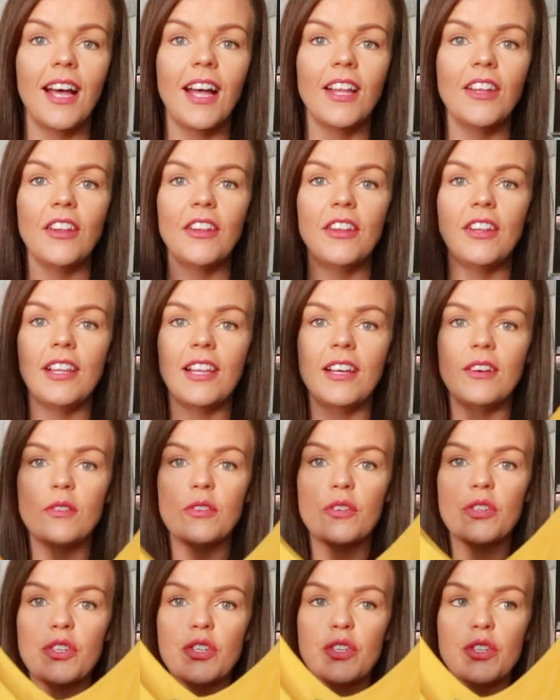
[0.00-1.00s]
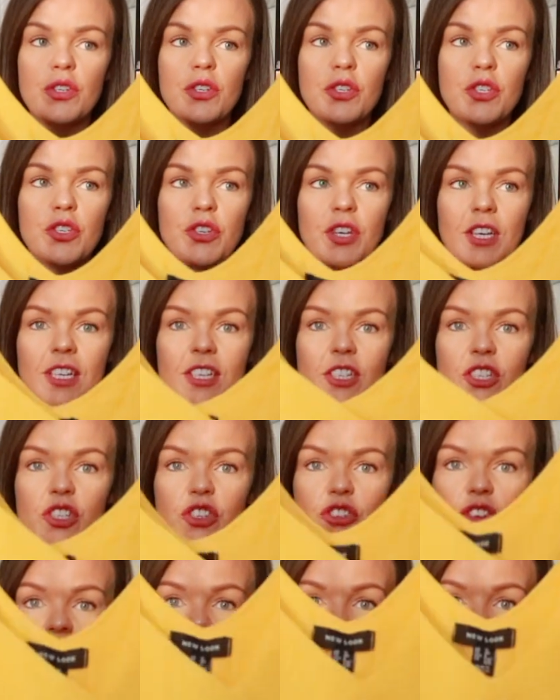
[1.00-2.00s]
Another little shoestring
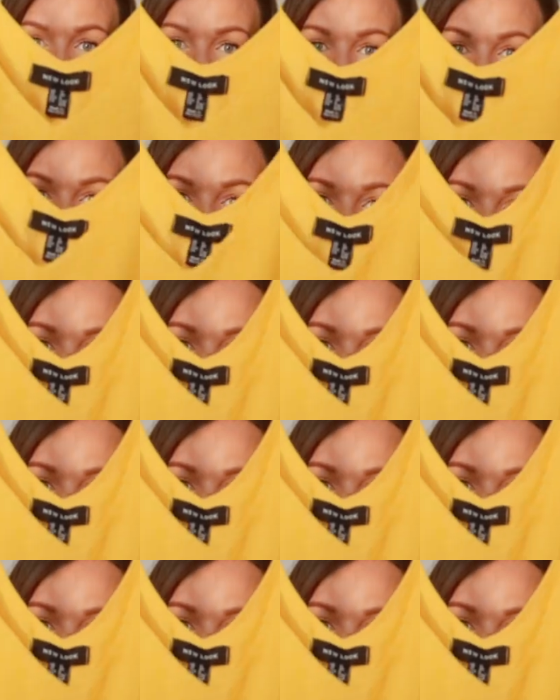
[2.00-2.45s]
strap